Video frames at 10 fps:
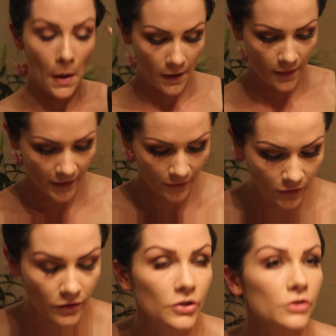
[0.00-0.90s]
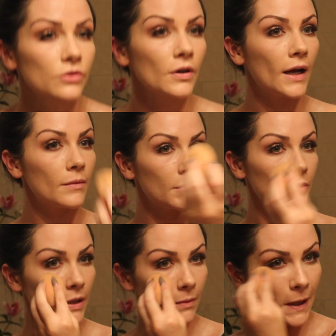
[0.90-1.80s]
And then I'm going to just grab my
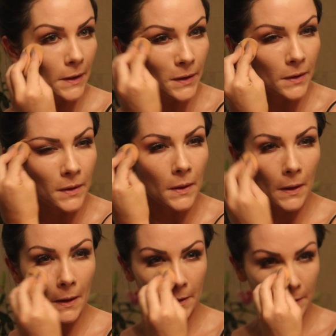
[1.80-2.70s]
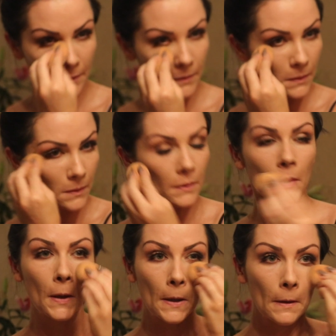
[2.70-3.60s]
beauty blender and just
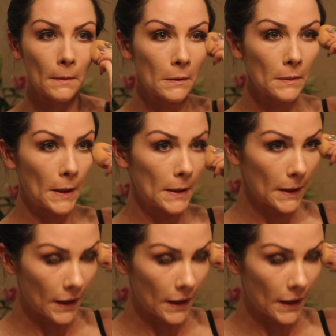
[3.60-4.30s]
get rid of any